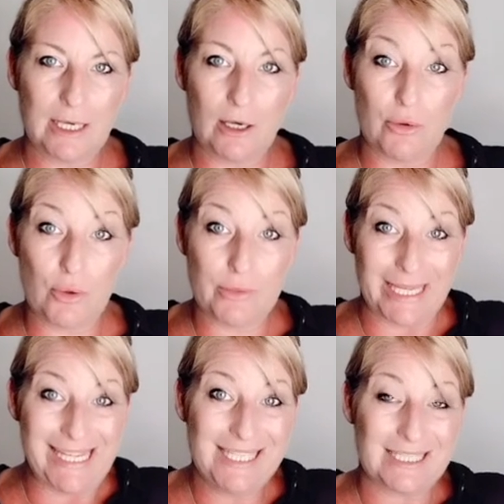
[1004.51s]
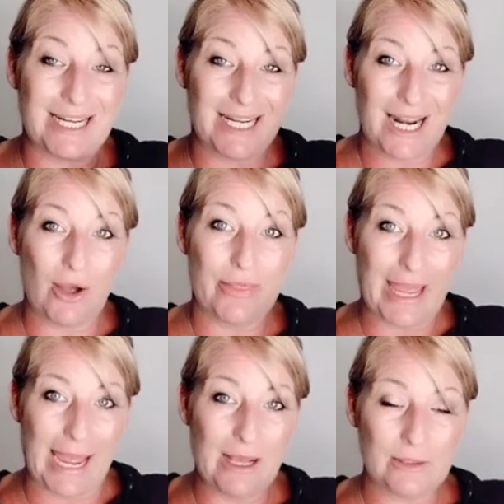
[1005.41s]
on the inside, and on the
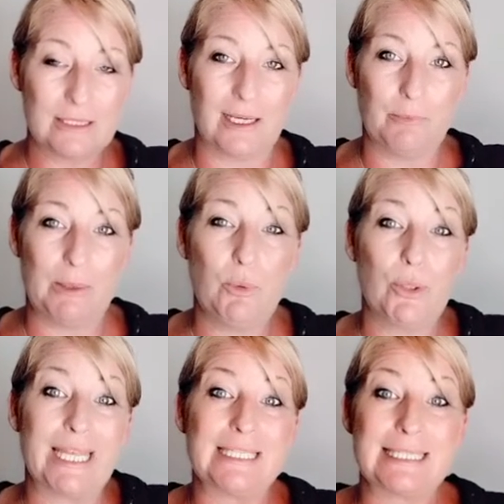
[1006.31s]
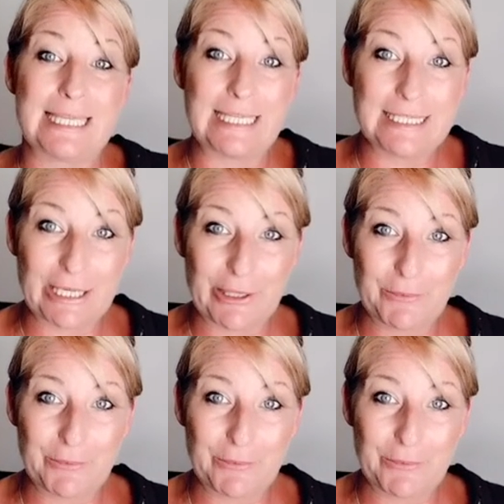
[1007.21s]
outside, people can sense it.